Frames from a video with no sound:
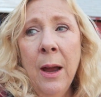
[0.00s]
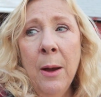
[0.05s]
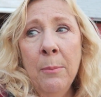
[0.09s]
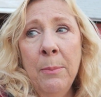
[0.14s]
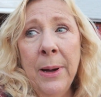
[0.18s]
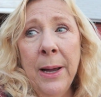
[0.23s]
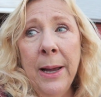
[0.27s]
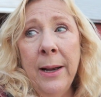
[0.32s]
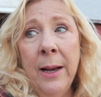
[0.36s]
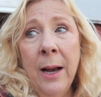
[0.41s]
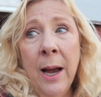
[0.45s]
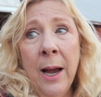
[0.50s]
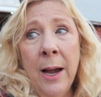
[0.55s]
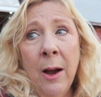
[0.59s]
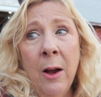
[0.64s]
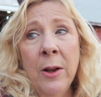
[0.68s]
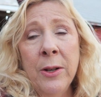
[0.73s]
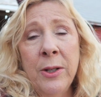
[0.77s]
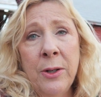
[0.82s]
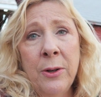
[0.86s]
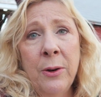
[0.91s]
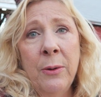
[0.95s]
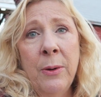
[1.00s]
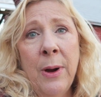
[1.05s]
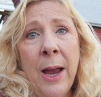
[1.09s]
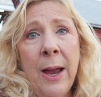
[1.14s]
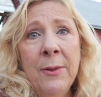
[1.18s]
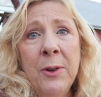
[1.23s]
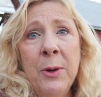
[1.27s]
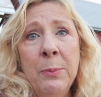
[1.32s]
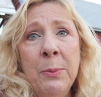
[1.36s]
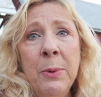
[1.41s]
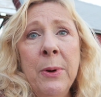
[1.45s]
But I also
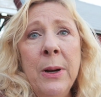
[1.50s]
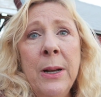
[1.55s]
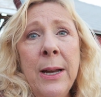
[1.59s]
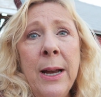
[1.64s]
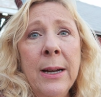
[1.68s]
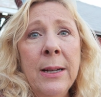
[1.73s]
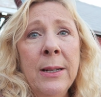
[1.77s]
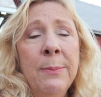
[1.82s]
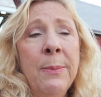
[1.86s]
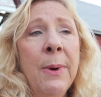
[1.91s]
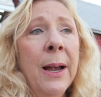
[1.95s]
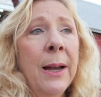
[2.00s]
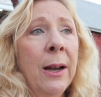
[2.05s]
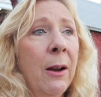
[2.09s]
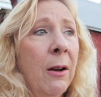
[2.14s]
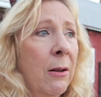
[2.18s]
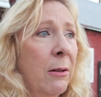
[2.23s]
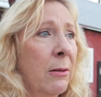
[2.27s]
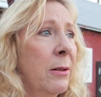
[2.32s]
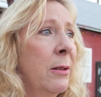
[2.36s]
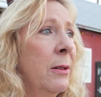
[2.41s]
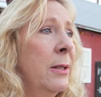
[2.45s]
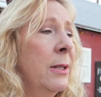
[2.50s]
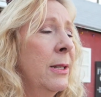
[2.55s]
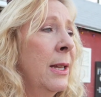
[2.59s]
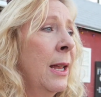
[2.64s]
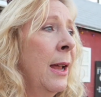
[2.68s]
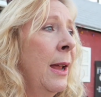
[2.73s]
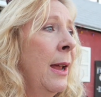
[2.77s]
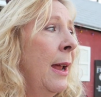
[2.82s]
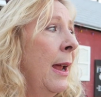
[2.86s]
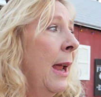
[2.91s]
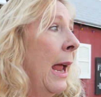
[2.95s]
have to protect my gardens,
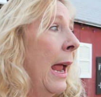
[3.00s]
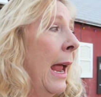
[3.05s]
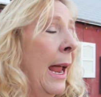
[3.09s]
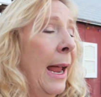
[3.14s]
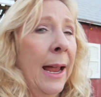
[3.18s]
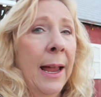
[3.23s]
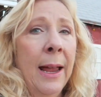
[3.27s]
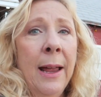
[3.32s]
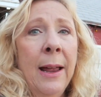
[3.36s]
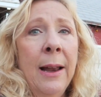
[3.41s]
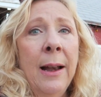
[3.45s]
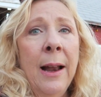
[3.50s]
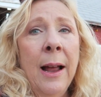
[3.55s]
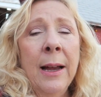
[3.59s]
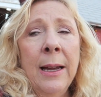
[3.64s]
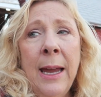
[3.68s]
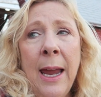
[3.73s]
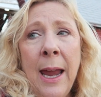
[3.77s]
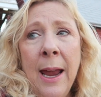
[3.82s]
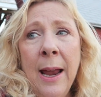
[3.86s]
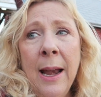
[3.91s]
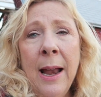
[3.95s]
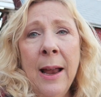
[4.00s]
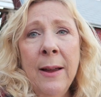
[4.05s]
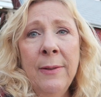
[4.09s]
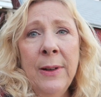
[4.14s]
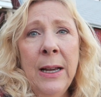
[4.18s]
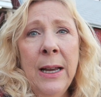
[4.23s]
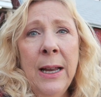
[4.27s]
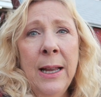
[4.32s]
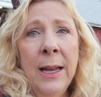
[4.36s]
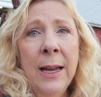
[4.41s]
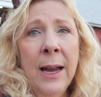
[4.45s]
and I can't have
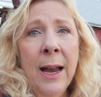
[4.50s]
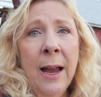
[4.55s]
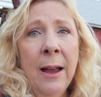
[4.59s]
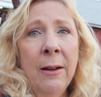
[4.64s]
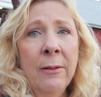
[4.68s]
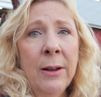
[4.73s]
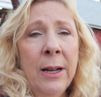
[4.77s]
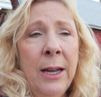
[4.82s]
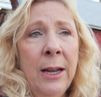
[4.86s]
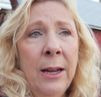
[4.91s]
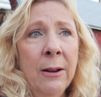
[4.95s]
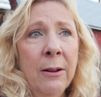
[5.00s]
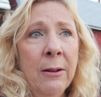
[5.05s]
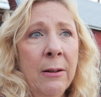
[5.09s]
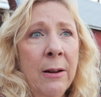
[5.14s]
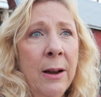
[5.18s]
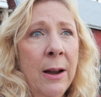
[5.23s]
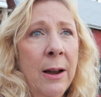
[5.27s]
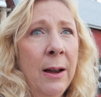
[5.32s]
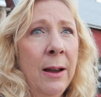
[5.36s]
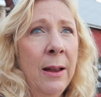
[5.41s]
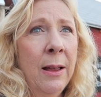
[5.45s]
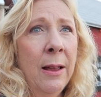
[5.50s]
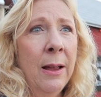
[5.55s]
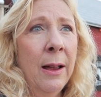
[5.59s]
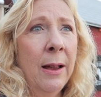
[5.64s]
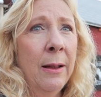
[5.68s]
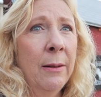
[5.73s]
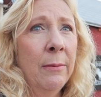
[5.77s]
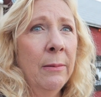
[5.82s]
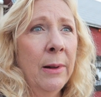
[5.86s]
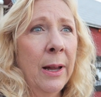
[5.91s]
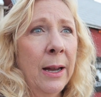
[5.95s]
anything out here
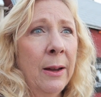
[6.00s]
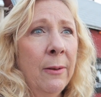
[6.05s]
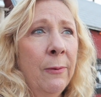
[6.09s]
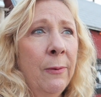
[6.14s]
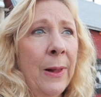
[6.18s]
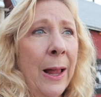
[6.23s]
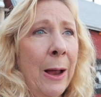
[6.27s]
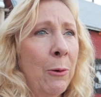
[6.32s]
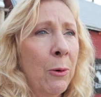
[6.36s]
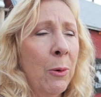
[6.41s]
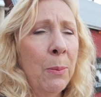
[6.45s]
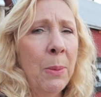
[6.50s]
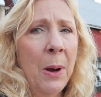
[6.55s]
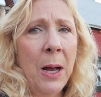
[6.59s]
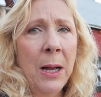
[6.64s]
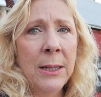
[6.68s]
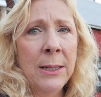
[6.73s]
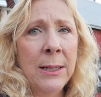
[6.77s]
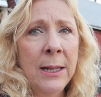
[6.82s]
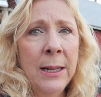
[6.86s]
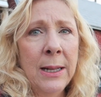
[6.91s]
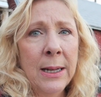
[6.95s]
like flower pots and